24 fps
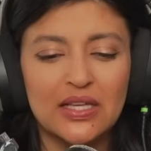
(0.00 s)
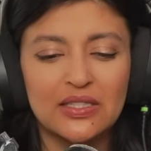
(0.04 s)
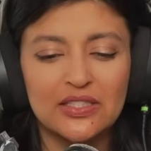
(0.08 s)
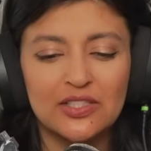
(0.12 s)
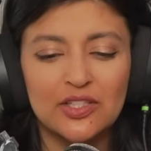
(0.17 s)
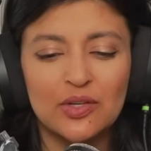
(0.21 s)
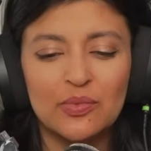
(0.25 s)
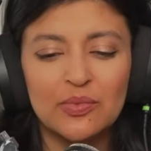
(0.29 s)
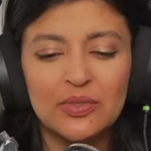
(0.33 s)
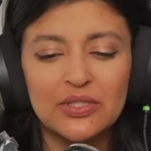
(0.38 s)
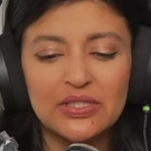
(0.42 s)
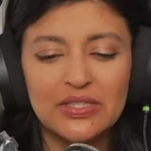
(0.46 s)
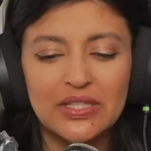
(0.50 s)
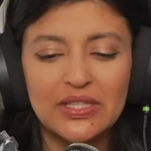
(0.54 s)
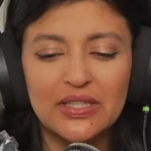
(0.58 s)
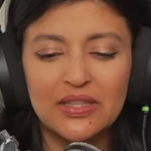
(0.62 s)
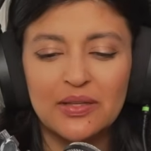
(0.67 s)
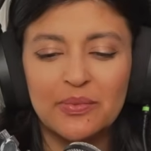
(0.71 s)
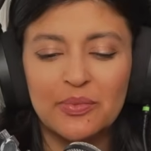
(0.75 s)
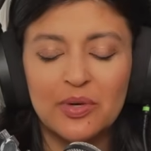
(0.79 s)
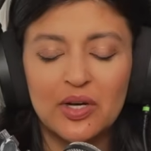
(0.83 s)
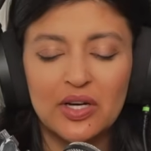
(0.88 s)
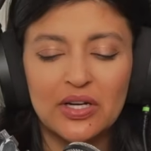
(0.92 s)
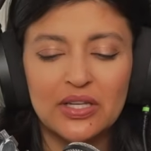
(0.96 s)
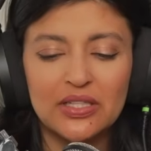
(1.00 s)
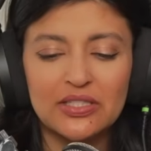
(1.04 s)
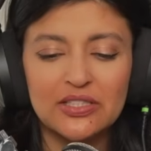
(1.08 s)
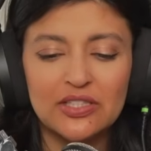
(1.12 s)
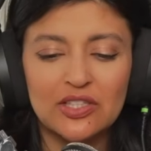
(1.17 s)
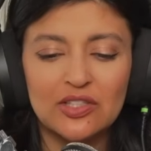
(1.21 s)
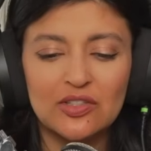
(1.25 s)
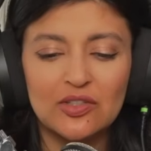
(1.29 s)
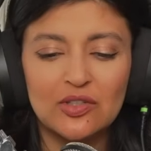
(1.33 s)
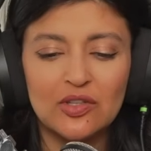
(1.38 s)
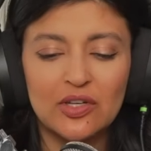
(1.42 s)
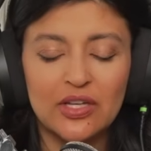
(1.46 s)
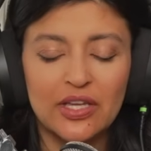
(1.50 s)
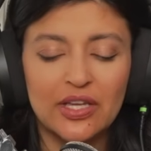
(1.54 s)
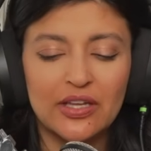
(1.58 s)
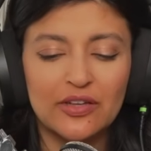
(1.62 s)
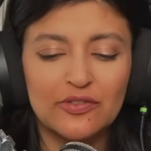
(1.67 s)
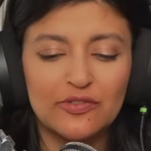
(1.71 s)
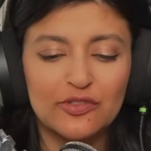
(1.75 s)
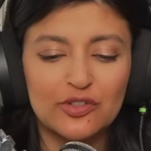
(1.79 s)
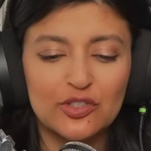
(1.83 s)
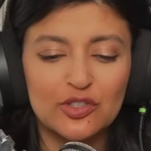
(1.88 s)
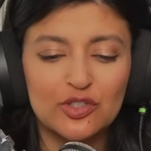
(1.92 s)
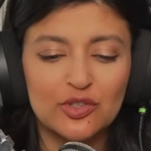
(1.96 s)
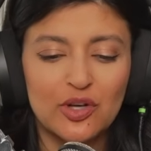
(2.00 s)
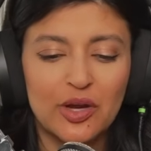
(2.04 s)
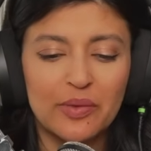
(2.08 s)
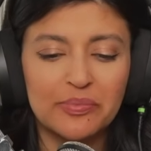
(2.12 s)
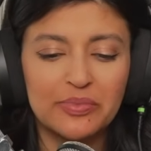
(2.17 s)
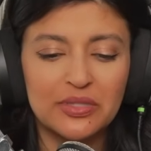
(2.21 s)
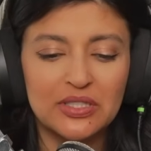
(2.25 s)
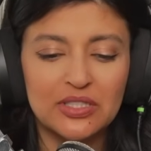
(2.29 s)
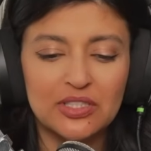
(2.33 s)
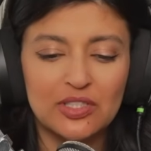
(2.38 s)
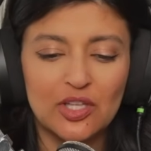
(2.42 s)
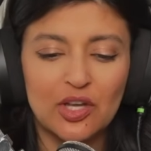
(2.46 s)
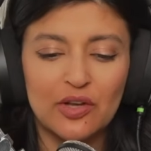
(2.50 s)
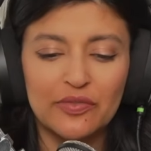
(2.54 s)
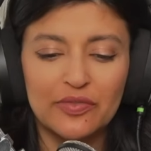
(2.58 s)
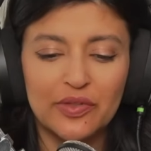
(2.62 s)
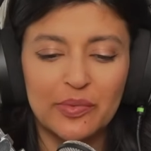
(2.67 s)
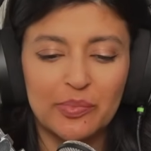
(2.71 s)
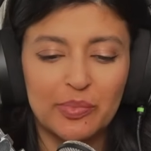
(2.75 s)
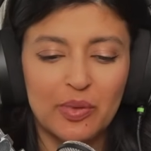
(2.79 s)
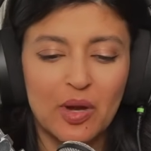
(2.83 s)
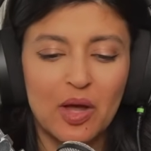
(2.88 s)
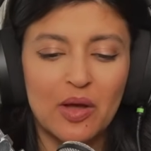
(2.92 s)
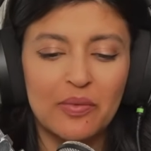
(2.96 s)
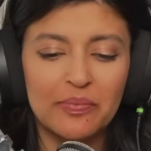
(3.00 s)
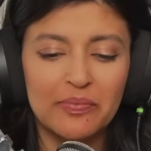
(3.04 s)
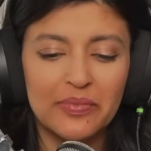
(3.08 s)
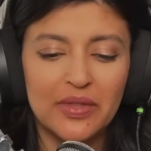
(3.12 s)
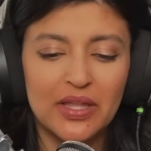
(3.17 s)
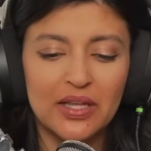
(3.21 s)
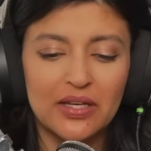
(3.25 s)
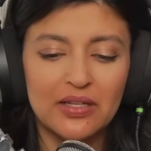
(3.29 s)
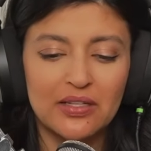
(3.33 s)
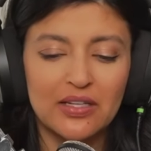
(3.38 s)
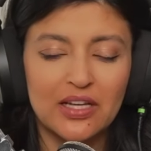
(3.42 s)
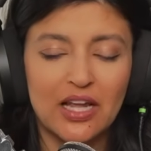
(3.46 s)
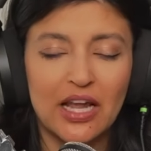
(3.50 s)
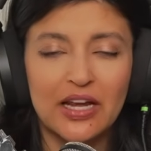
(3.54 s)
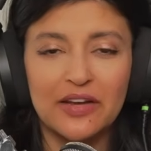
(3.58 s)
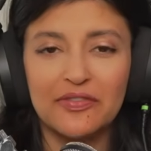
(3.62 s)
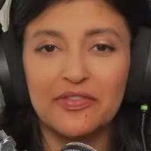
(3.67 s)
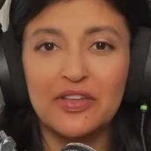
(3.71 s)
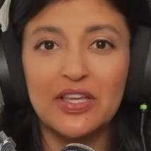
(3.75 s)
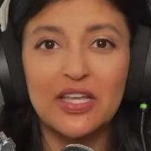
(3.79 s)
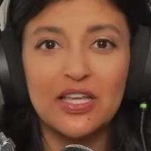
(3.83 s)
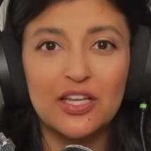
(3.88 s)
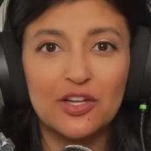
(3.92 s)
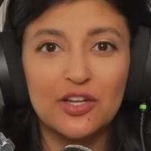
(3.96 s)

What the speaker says: it's almost like the markets are looking for Trump to solve the problem that kind of he